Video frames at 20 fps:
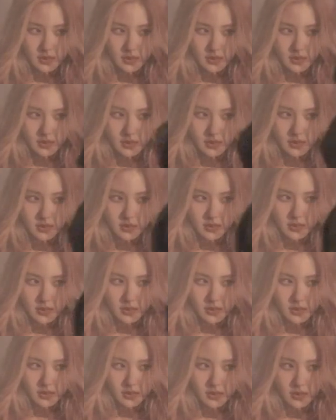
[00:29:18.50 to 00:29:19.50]

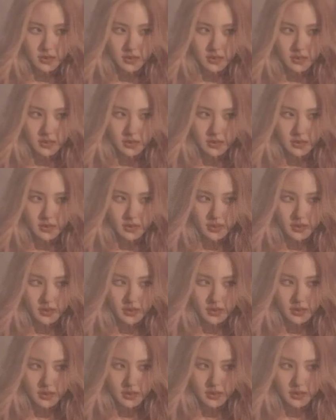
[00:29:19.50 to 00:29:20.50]

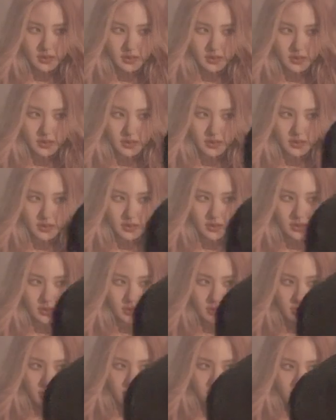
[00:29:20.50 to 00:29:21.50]

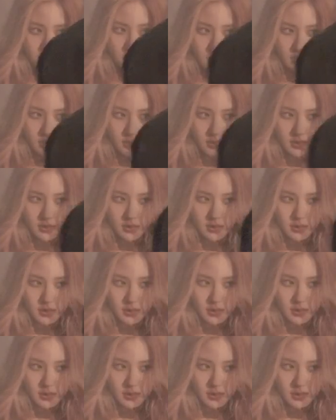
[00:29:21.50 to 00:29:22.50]

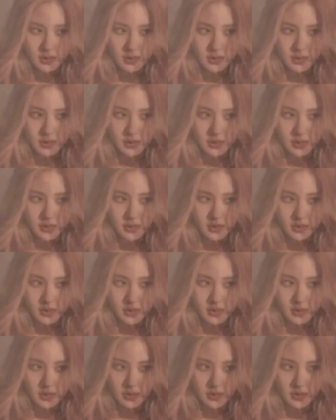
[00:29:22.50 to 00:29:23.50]

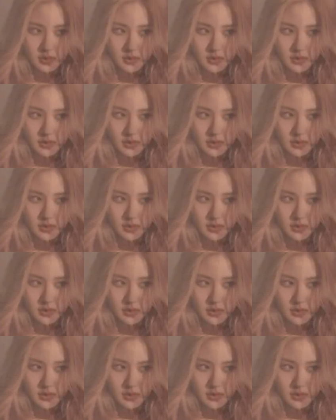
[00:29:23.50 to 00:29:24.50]

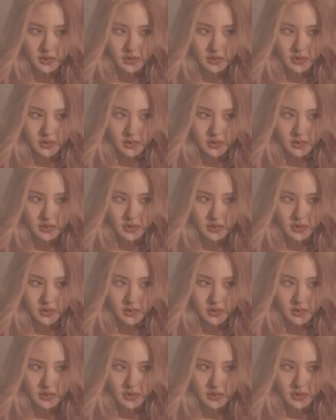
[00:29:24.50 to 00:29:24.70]
(silent)